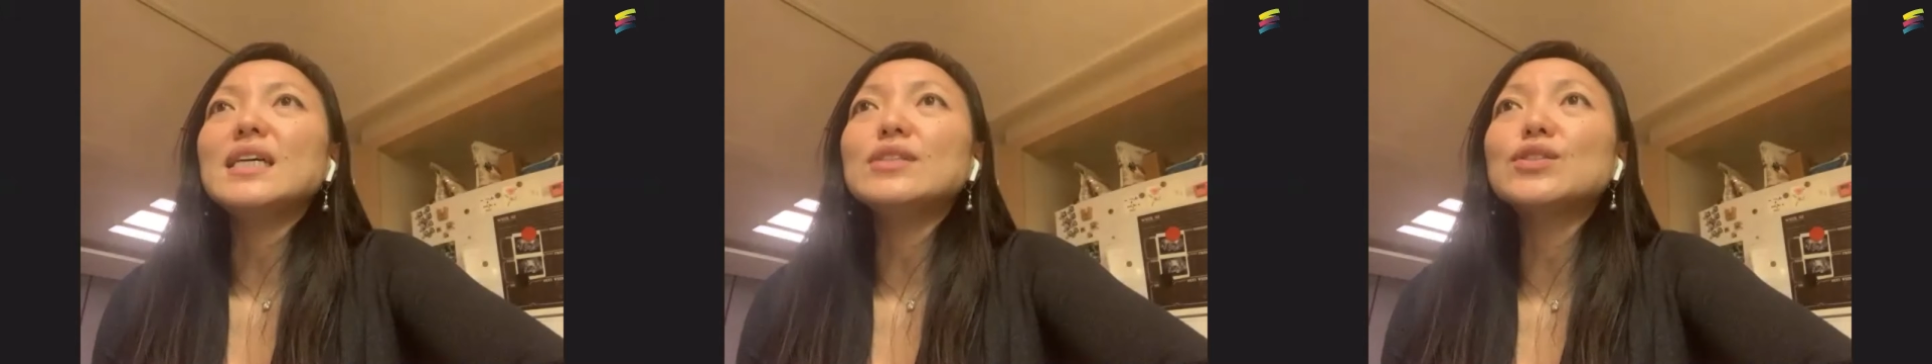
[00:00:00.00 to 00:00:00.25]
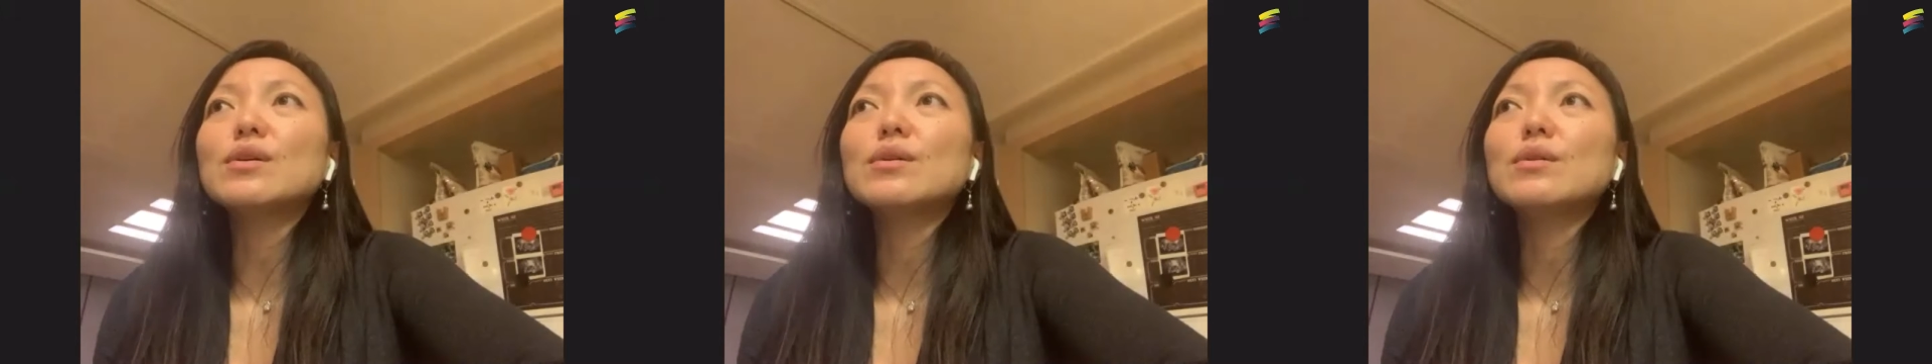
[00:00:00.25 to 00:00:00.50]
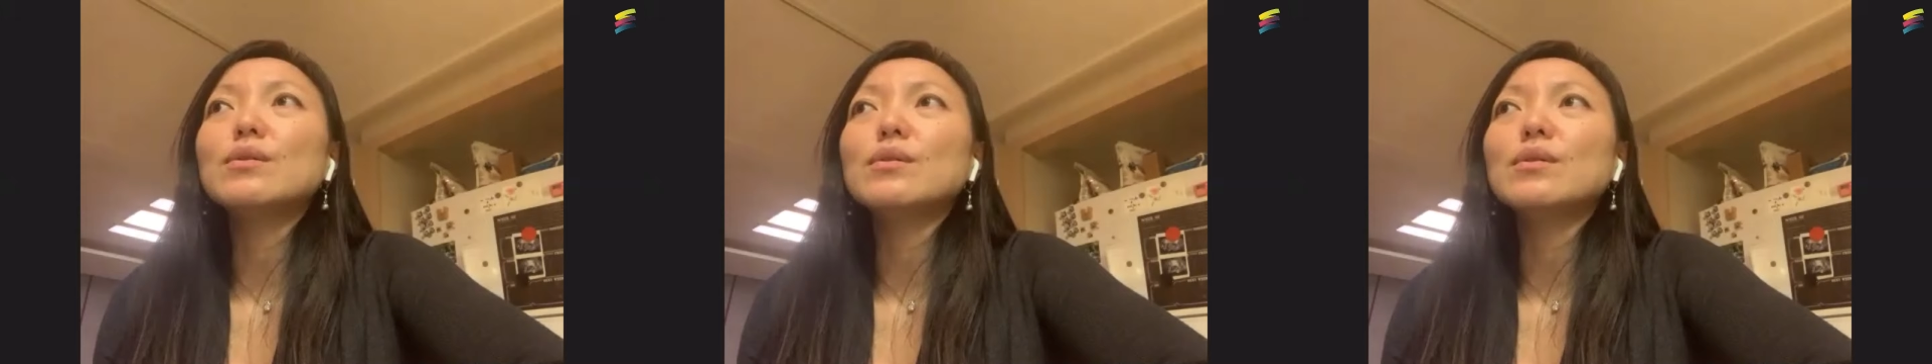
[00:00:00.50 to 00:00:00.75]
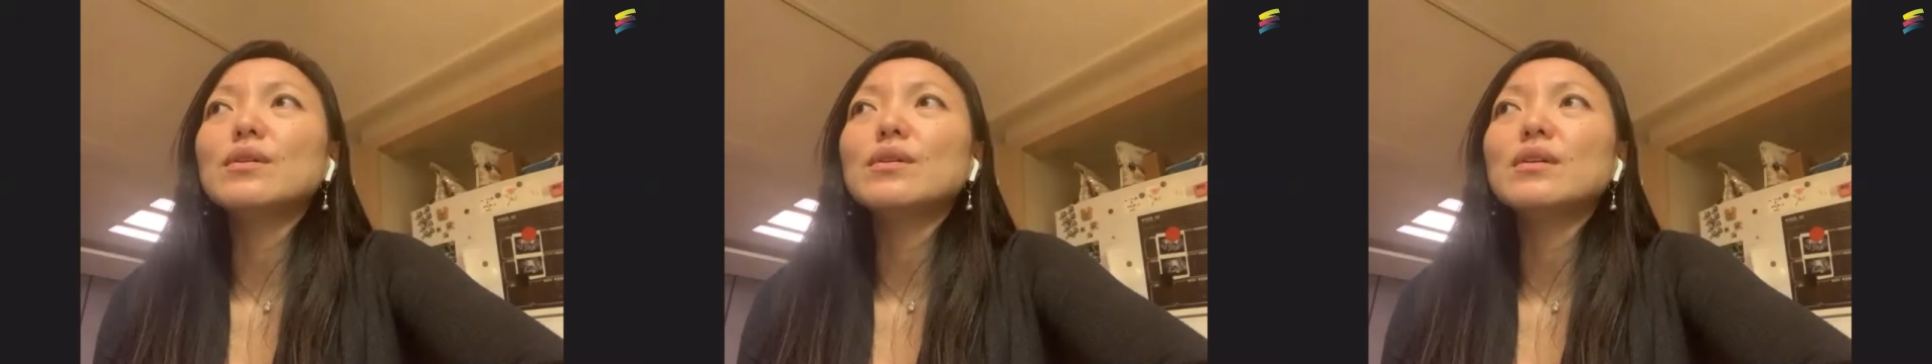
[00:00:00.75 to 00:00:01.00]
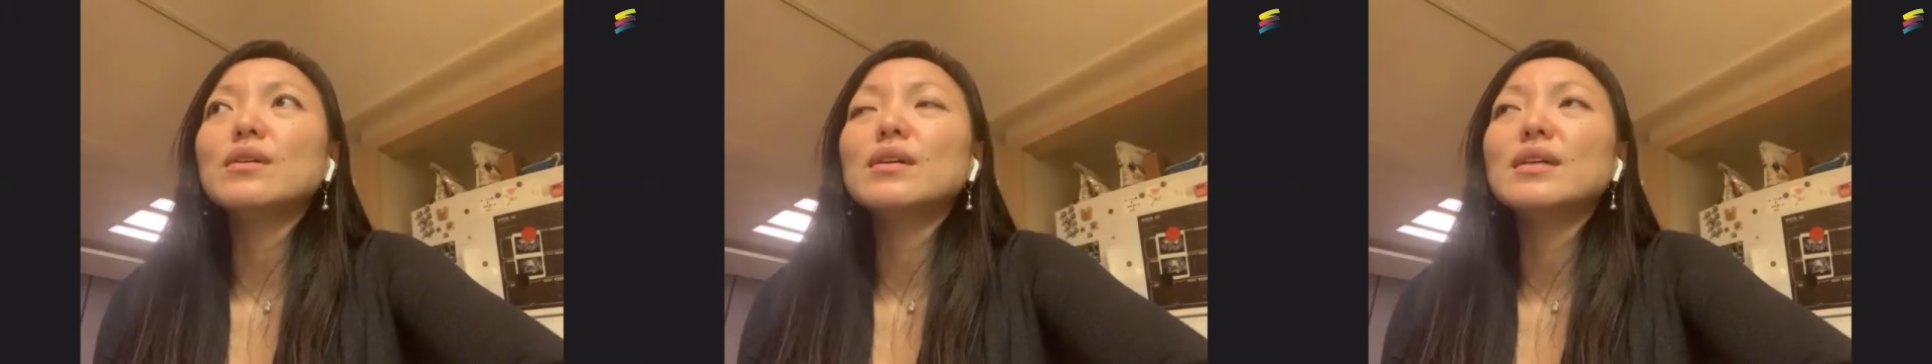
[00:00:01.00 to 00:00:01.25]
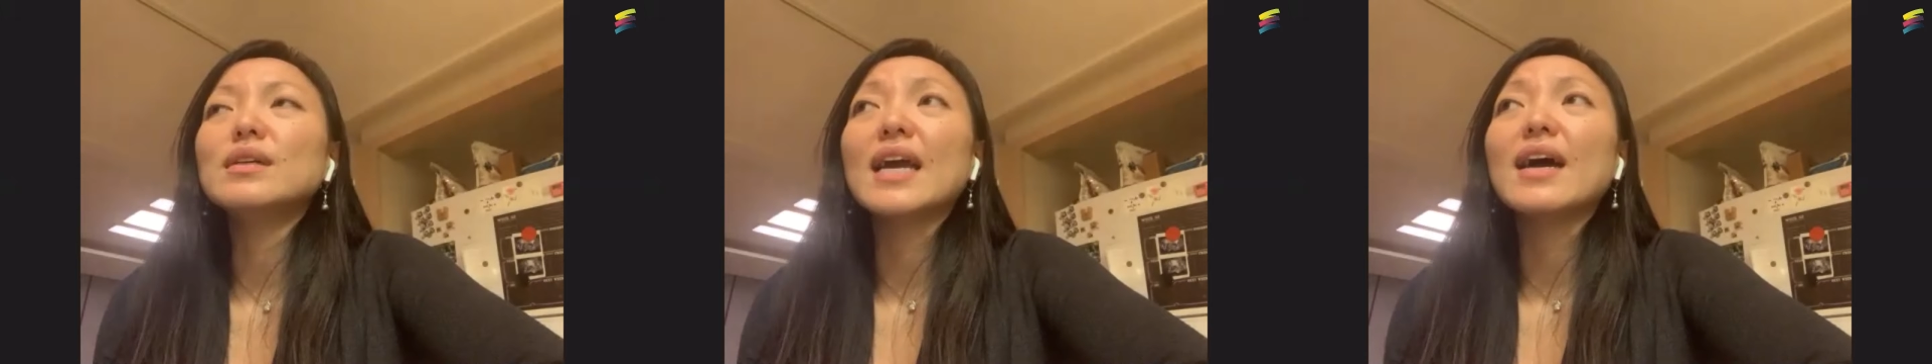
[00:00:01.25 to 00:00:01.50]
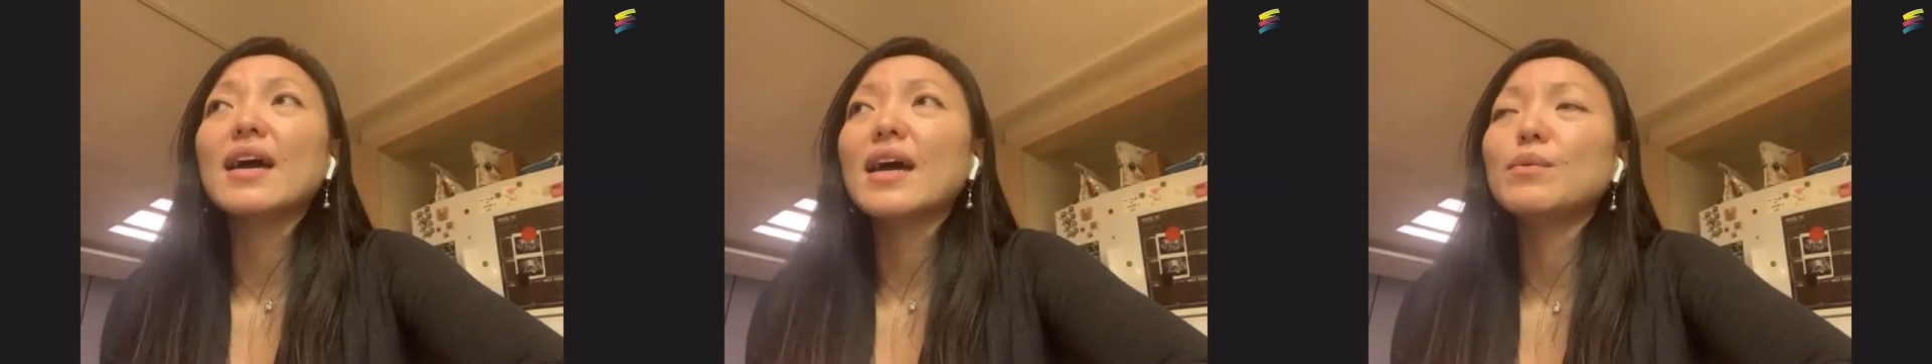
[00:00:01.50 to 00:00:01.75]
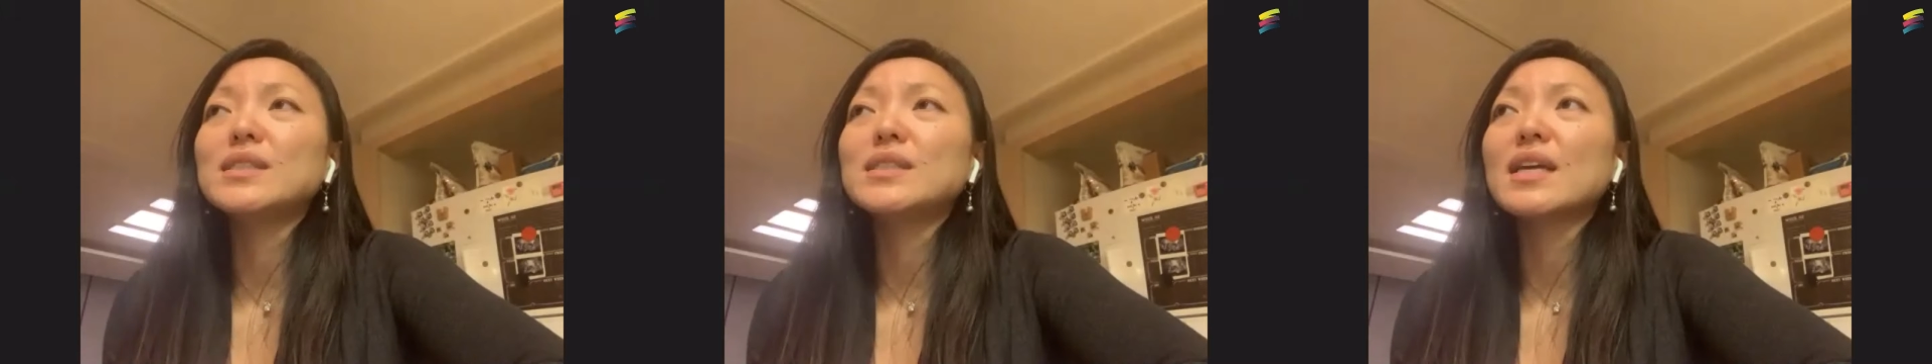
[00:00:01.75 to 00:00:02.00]
so yeah,
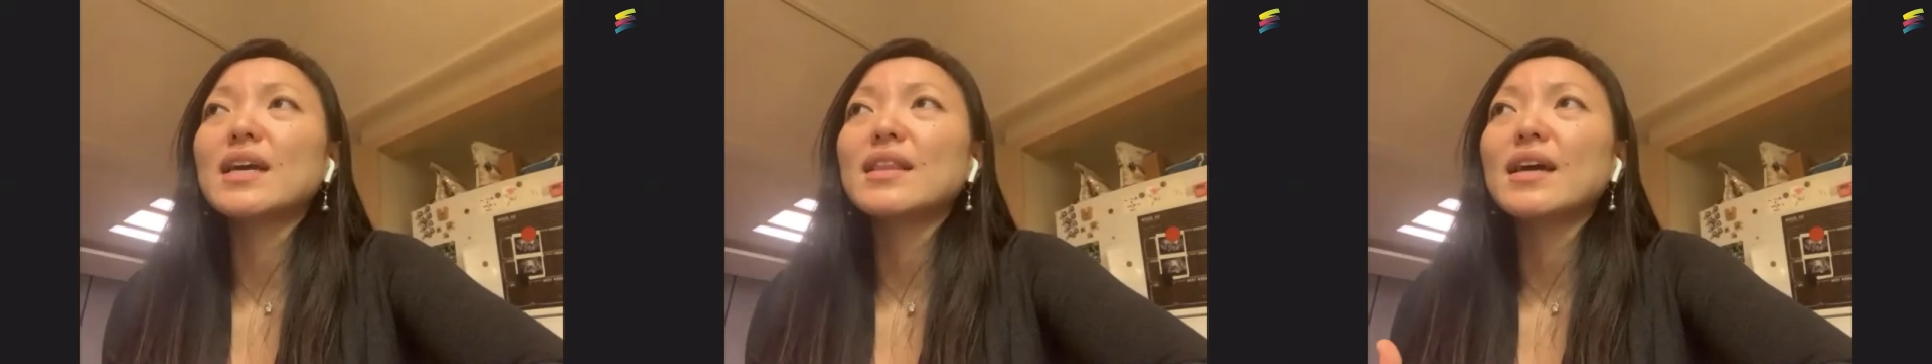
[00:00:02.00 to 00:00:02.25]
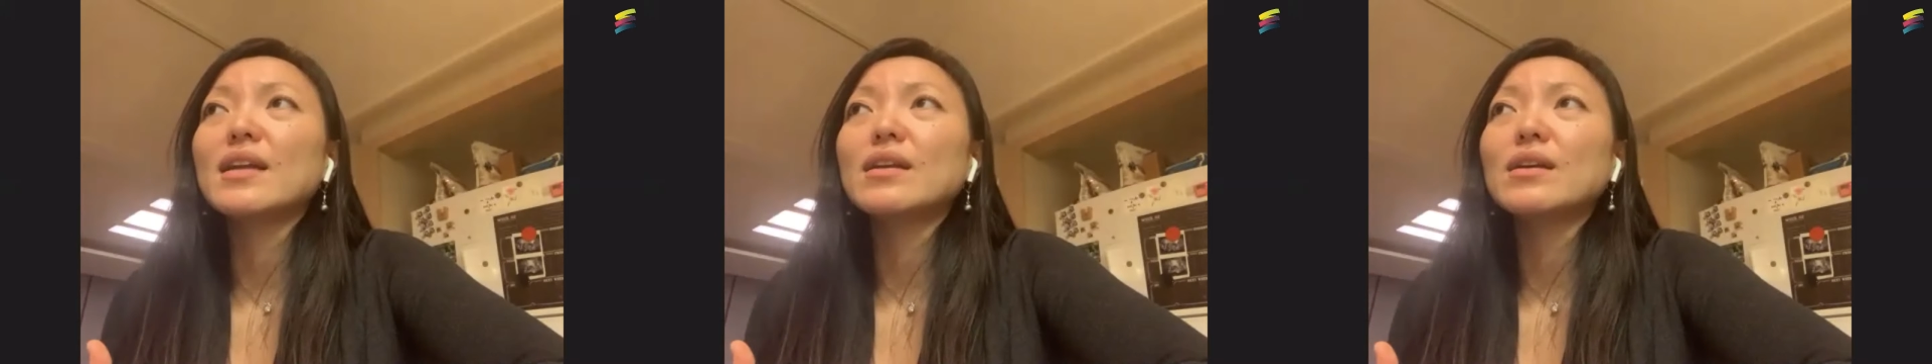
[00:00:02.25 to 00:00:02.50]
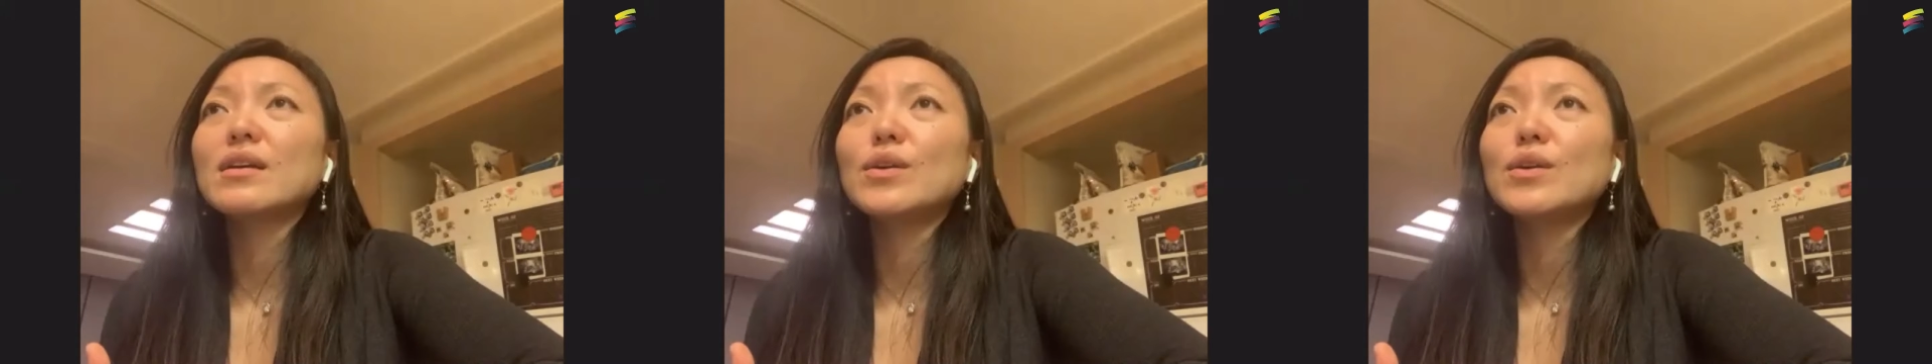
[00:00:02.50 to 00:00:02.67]
I would say that